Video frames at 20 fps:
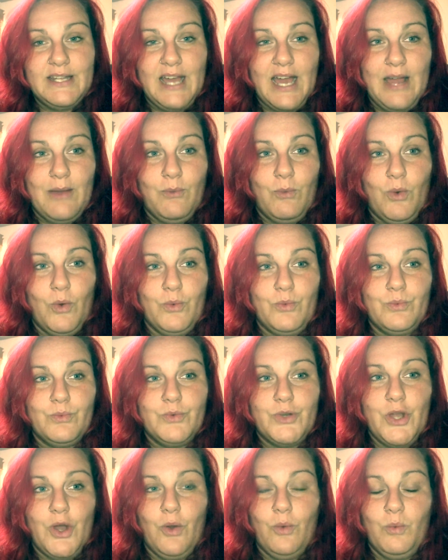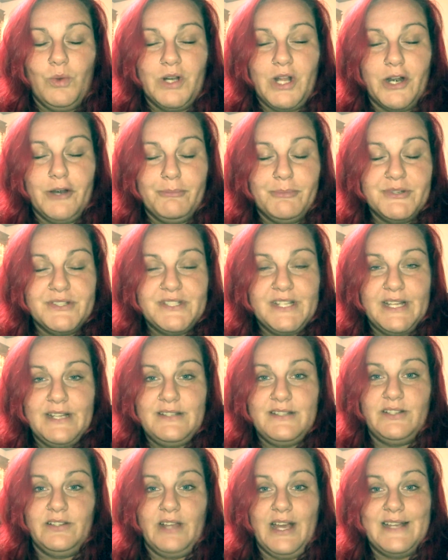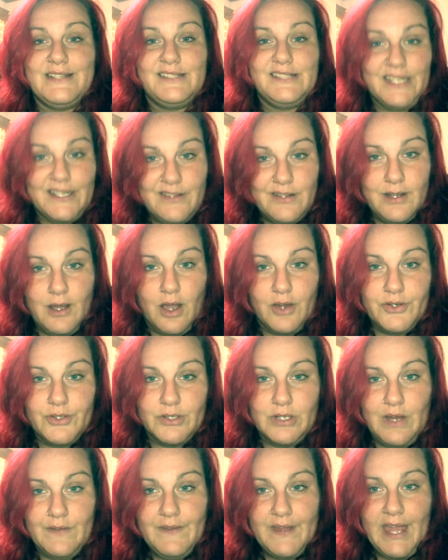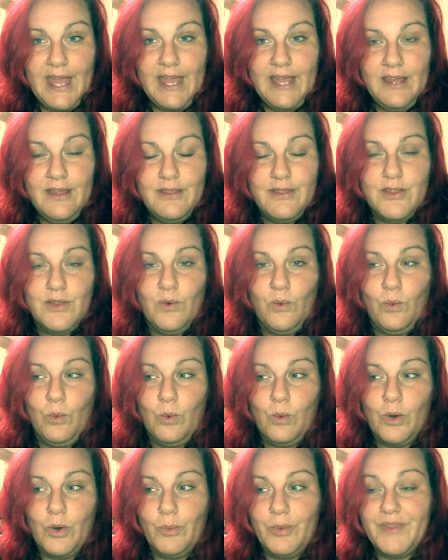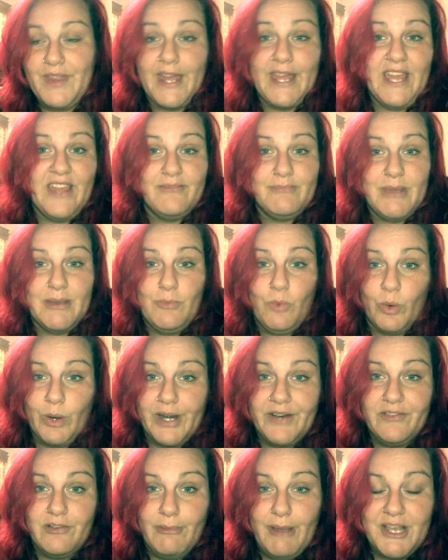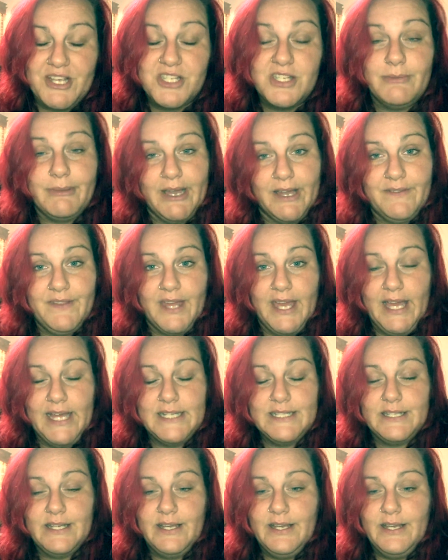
I won't know 100% until I see the doctor on the 8th, or when they give me more information about that.